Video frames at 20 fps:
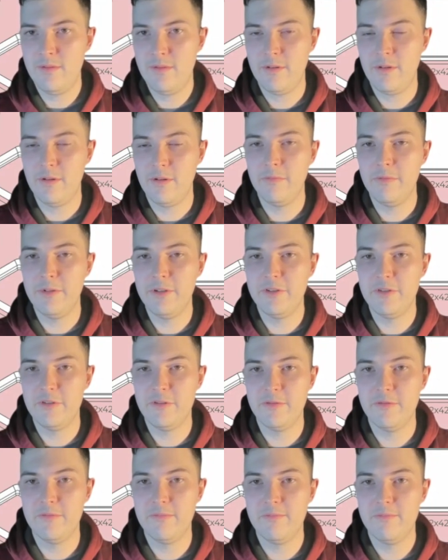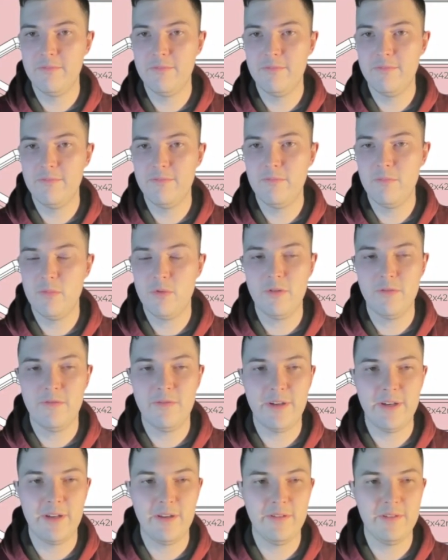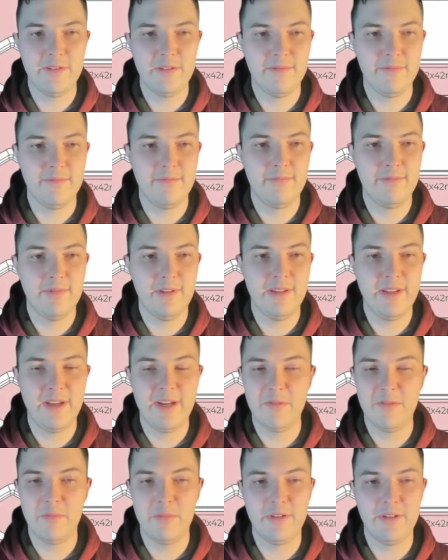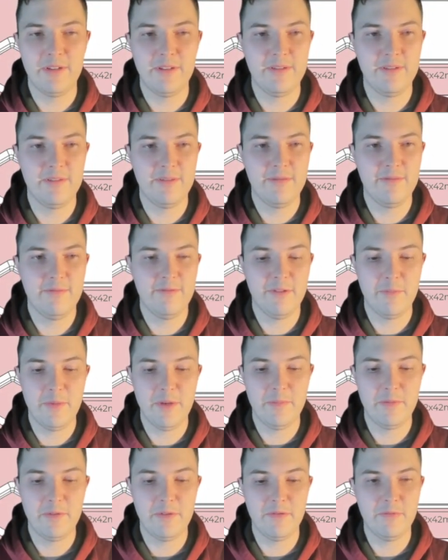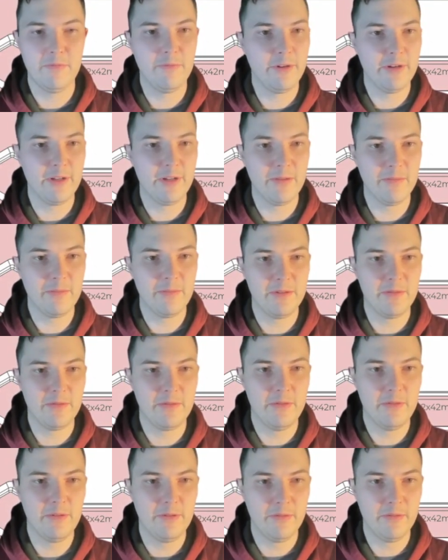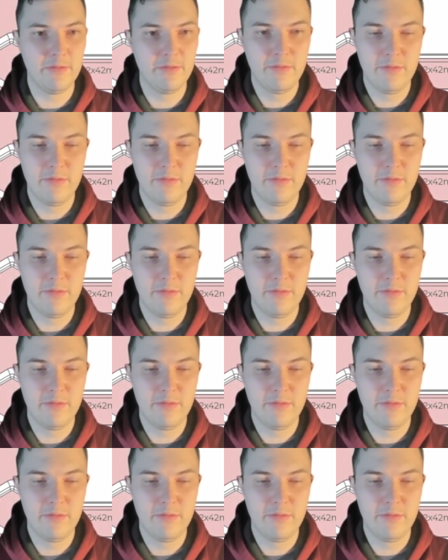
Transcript: original profiles and datum planes from episode 1 and episode 2.